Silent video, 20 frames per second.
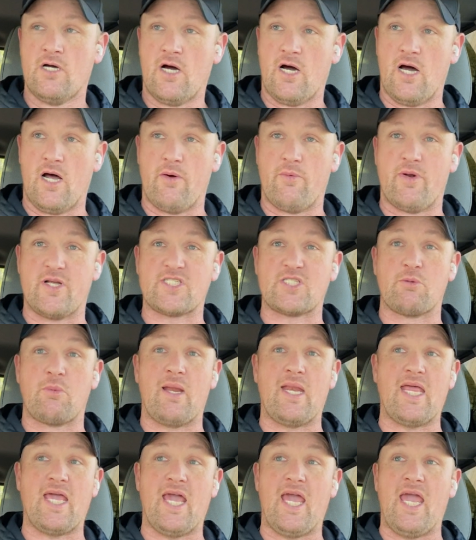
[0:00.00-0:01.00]

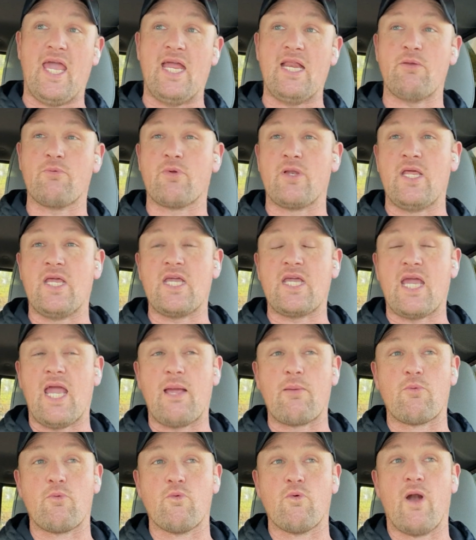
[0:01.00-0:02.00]
WrestleMania 8 when he
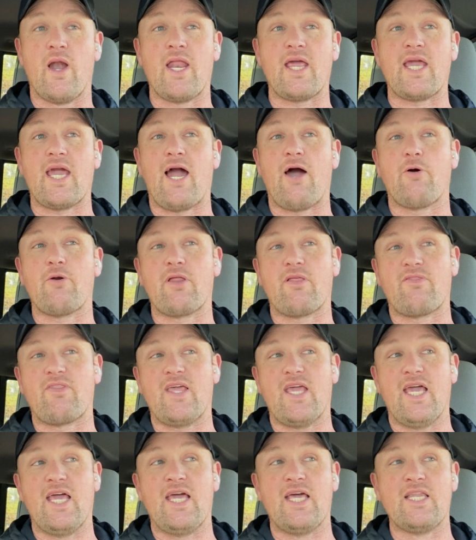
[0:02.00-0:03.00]
came running out at
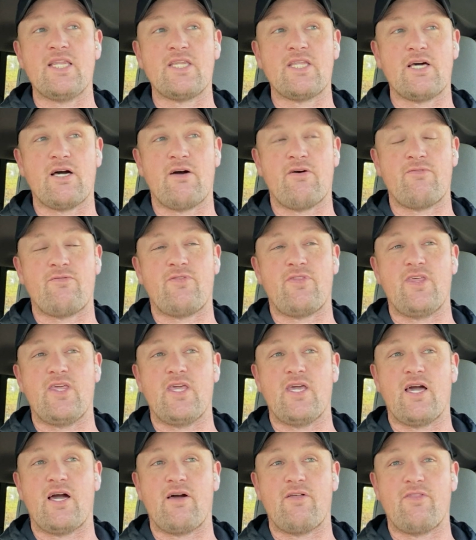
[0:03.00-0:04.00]
the end of
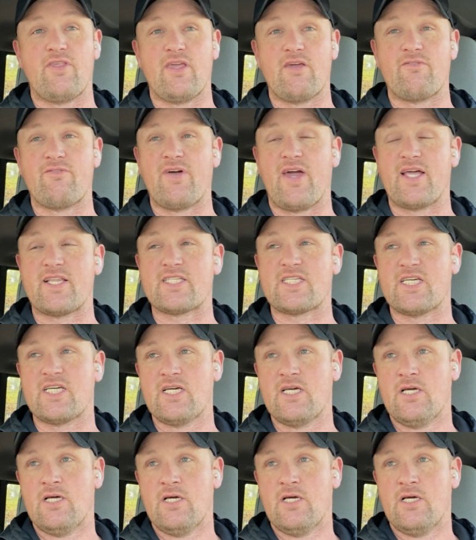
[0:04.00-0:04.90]
the event